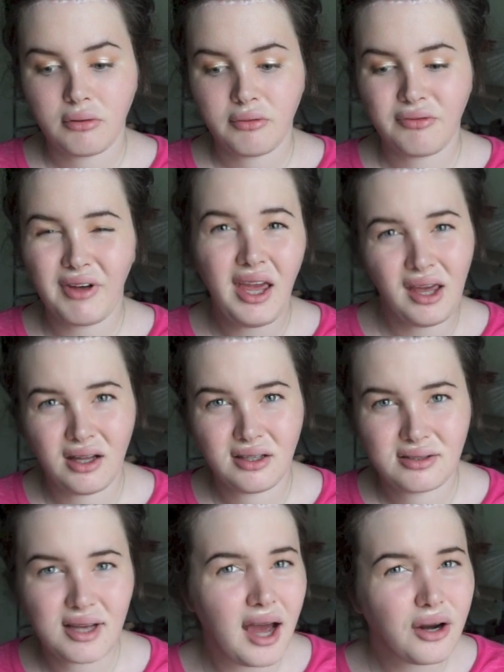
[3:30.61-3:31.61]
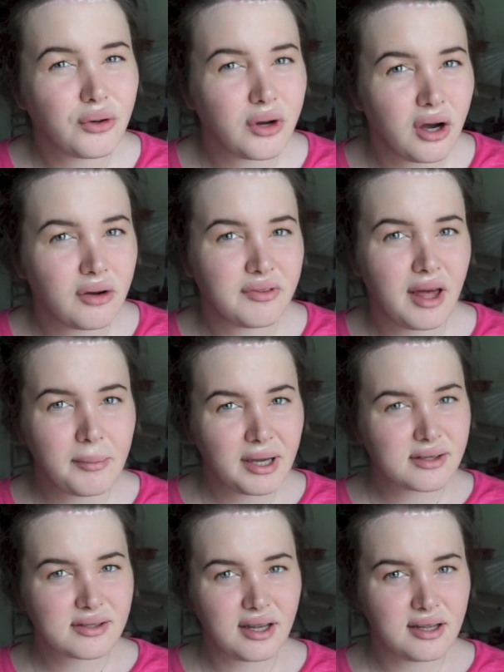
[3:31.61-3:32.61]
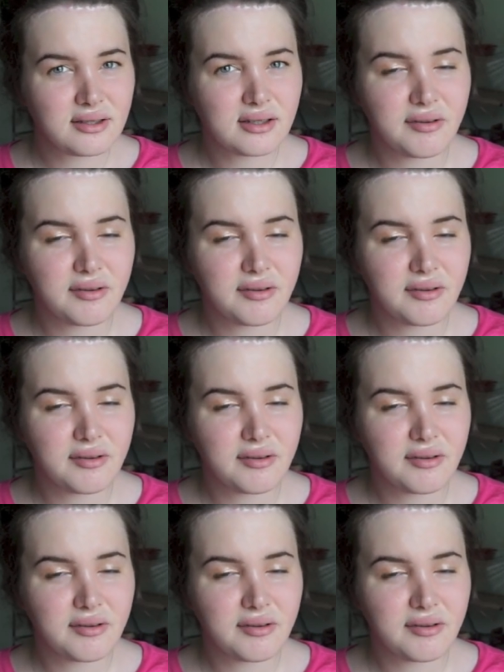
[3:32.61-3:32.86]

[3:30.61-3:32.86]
fans? I don't know if that makes sense.